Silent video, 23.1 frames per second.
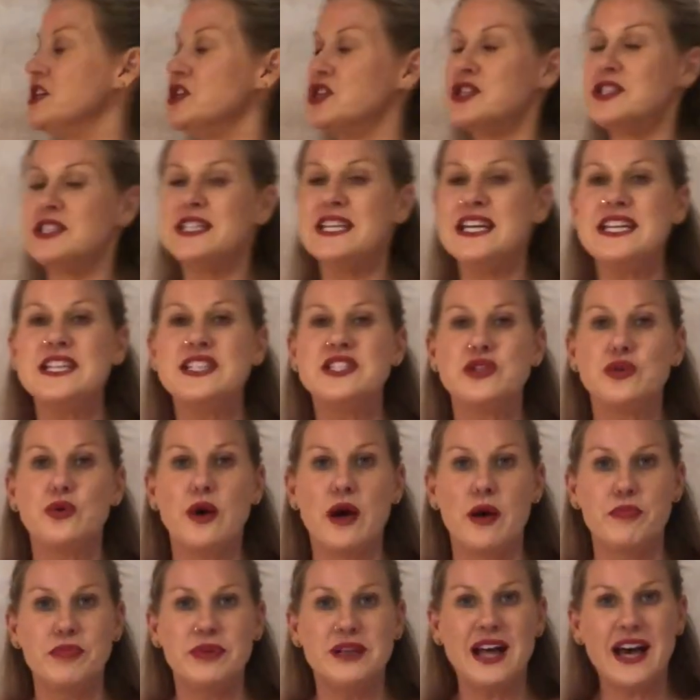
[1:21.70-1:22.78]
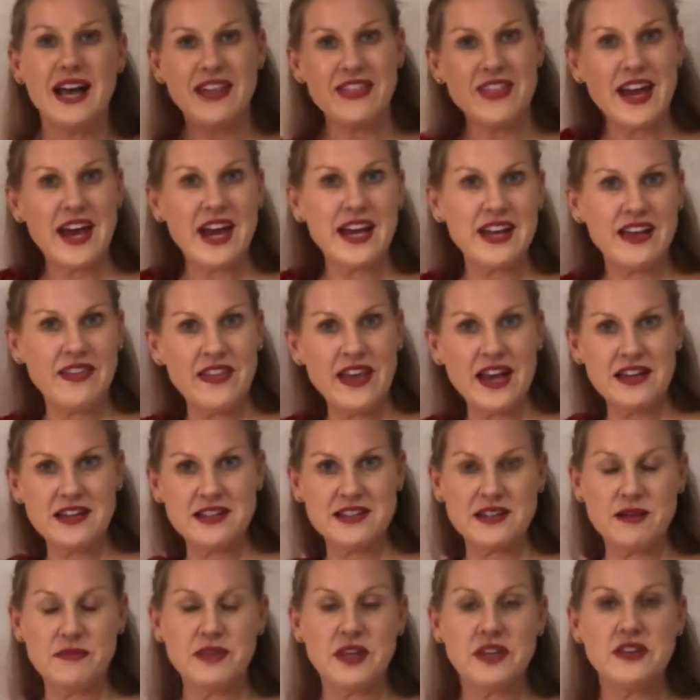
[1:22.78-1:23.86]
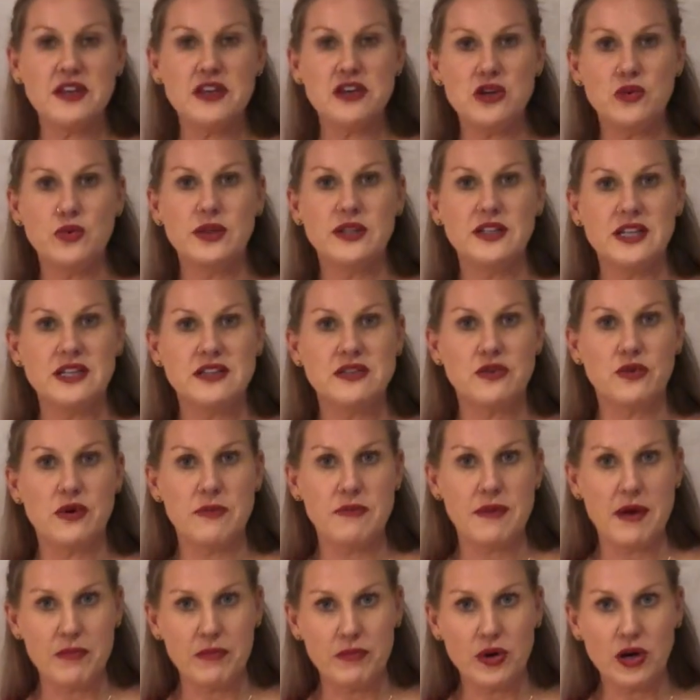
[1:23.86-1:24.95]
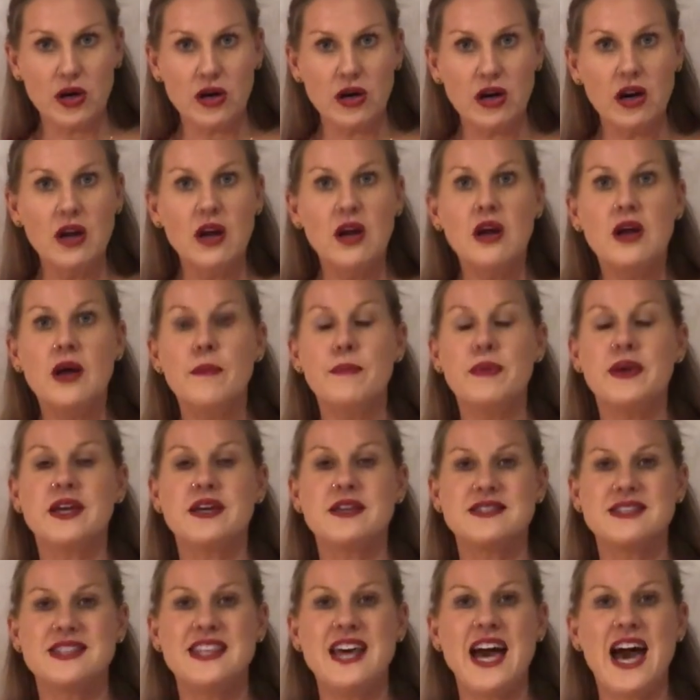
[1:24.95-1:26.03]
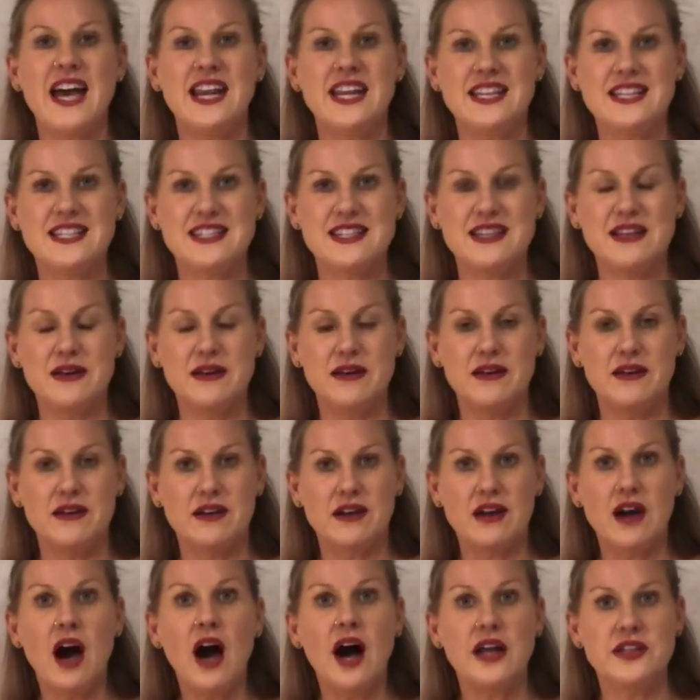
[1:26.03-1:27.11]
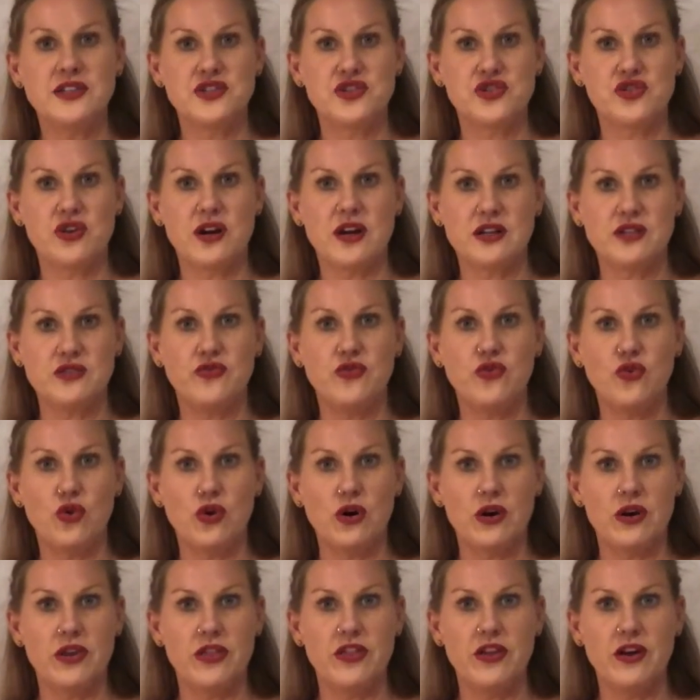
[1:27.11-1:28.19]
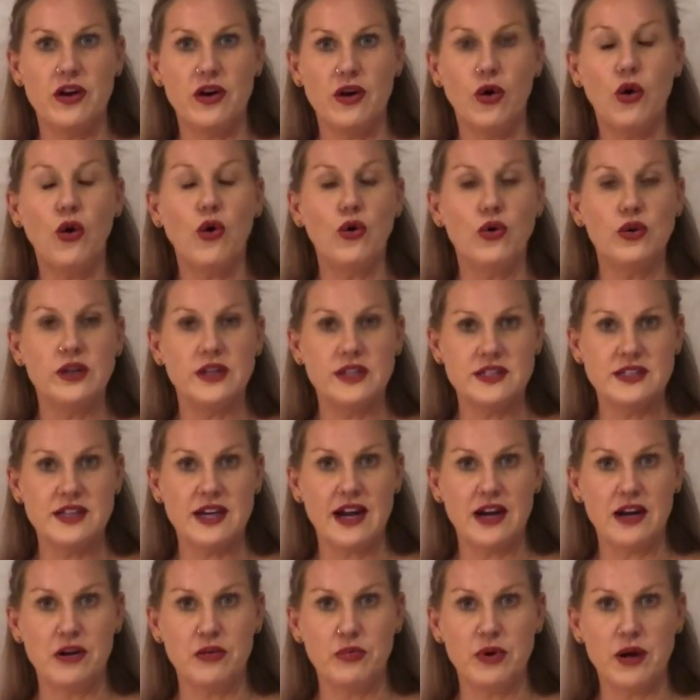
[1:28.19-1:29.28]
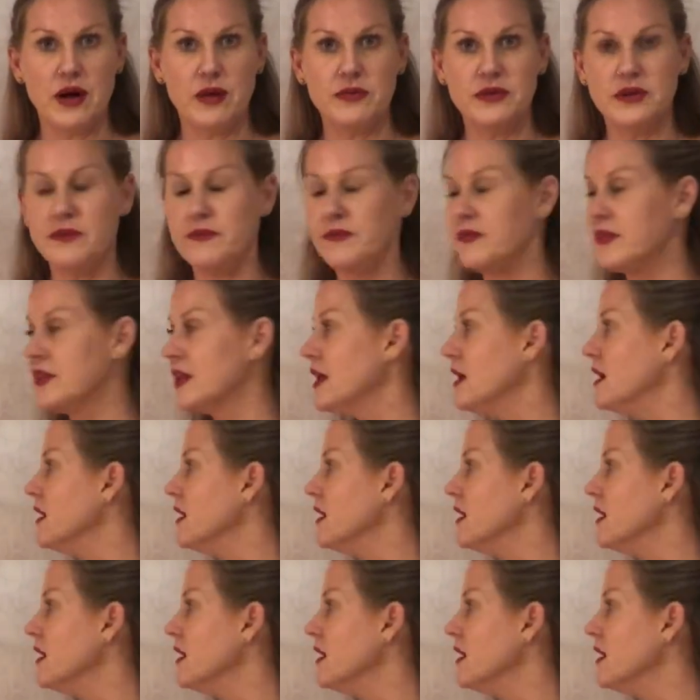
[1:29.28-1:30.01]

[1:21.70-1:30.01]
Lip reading: You'll need to apply that, and that is something that you will need to remember because that is the construct for the whole entire problem.